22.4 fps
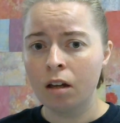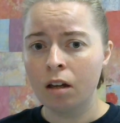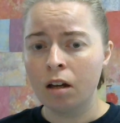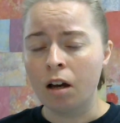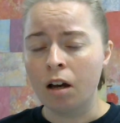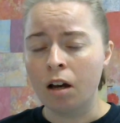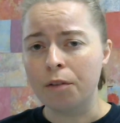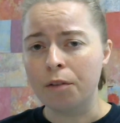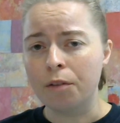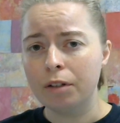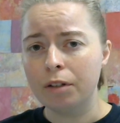
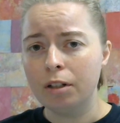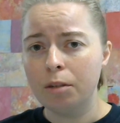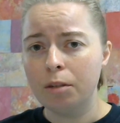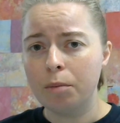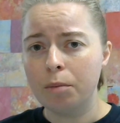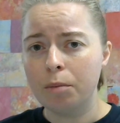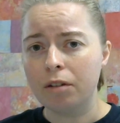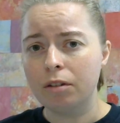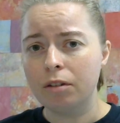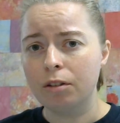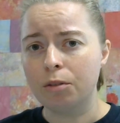I've written
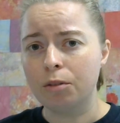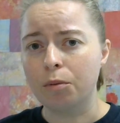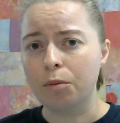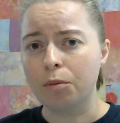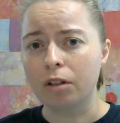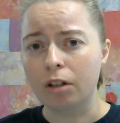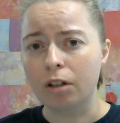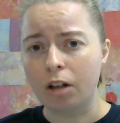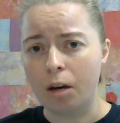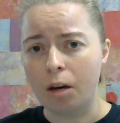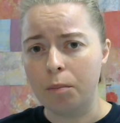about this
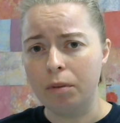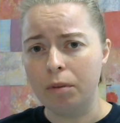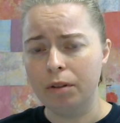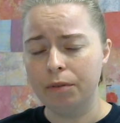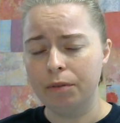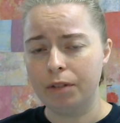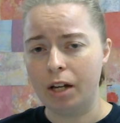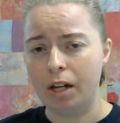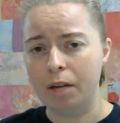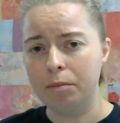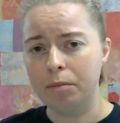work a couple
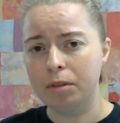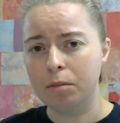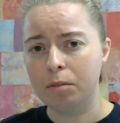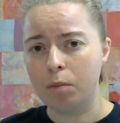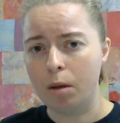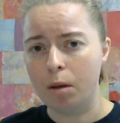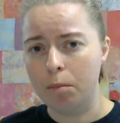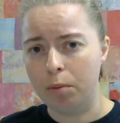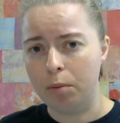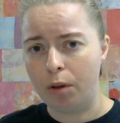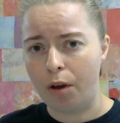of times in
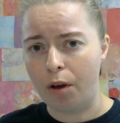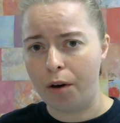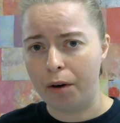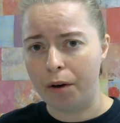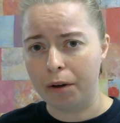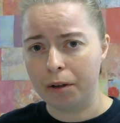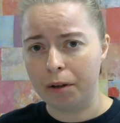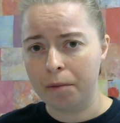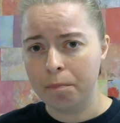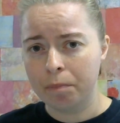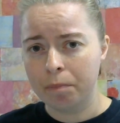my
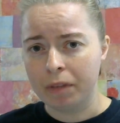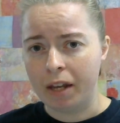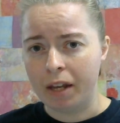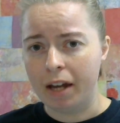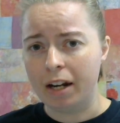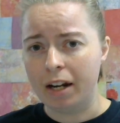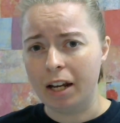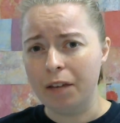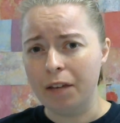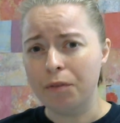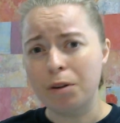blog,
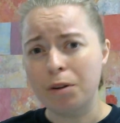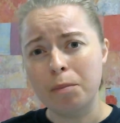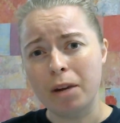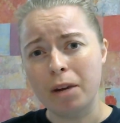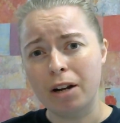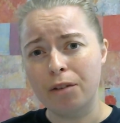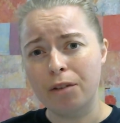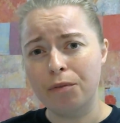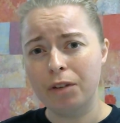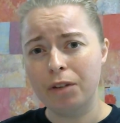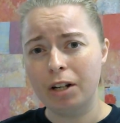and I even made
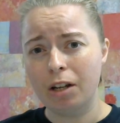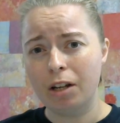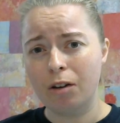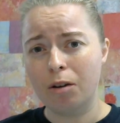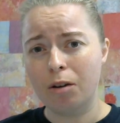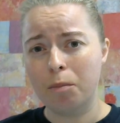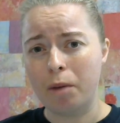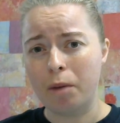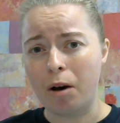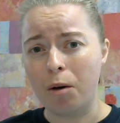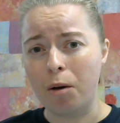a video
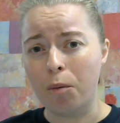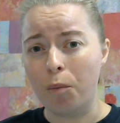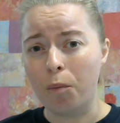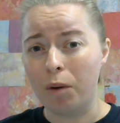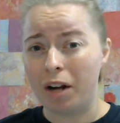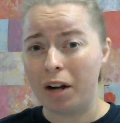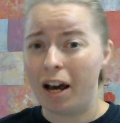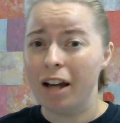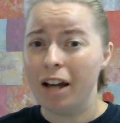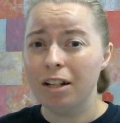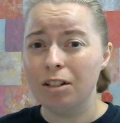about
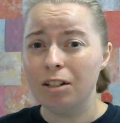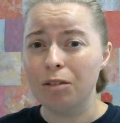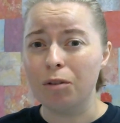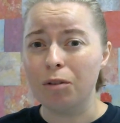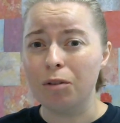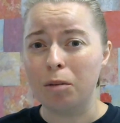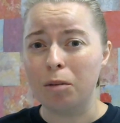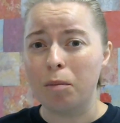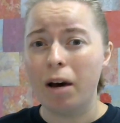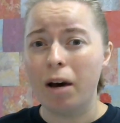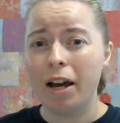what I do
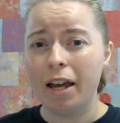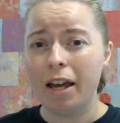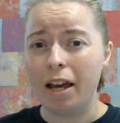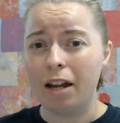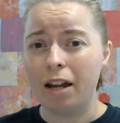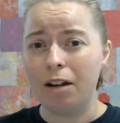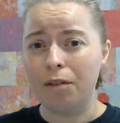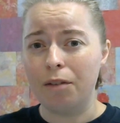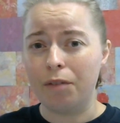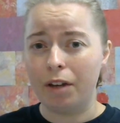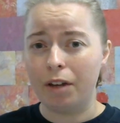on my
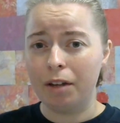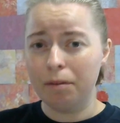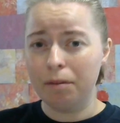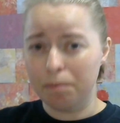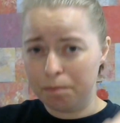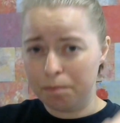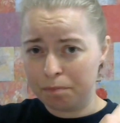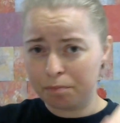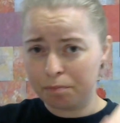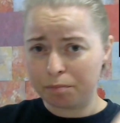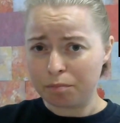end of it
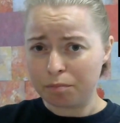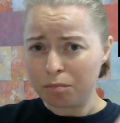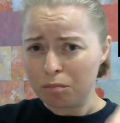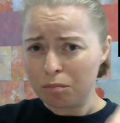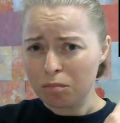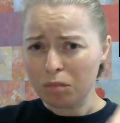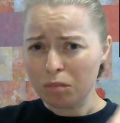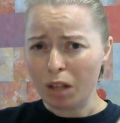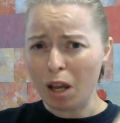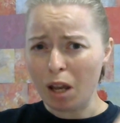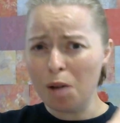
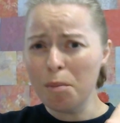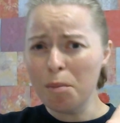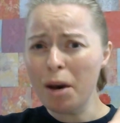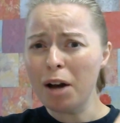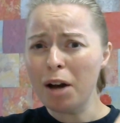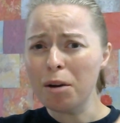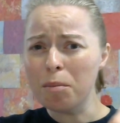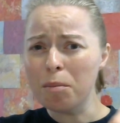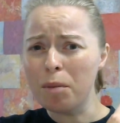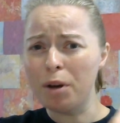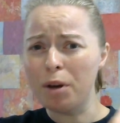
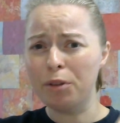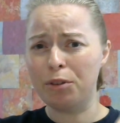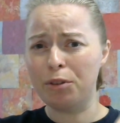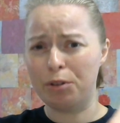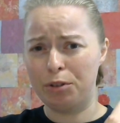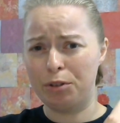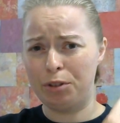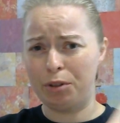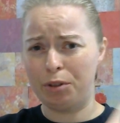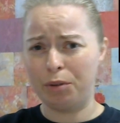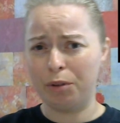about a month or
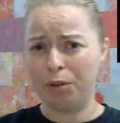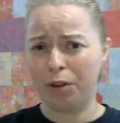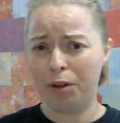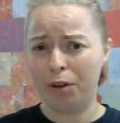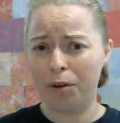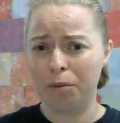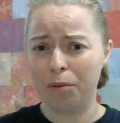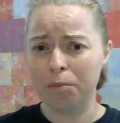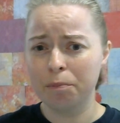so ago.